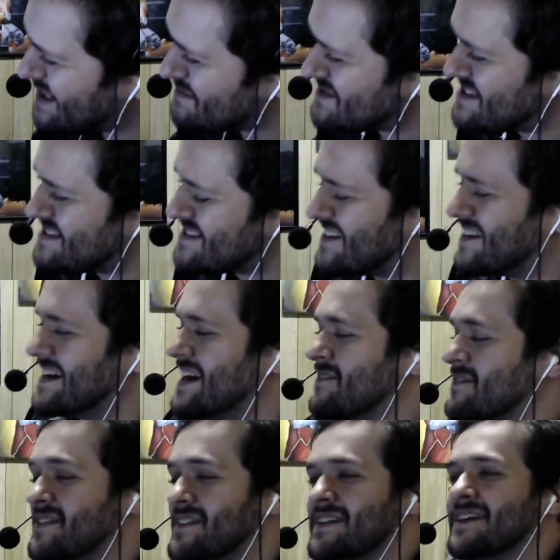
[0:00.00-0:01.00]
I'm sorry.
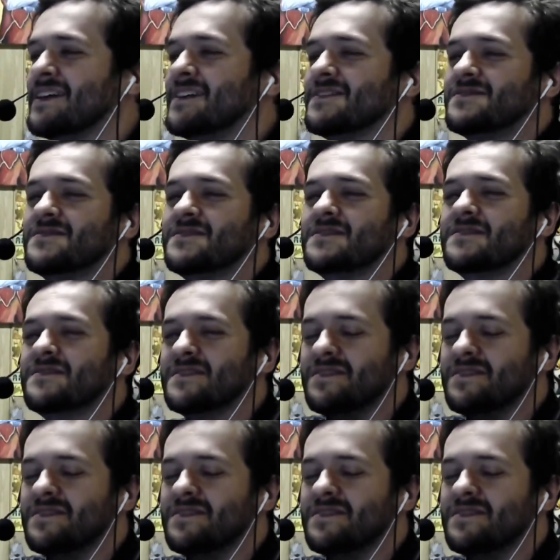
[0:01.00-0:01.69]
Everything else, the the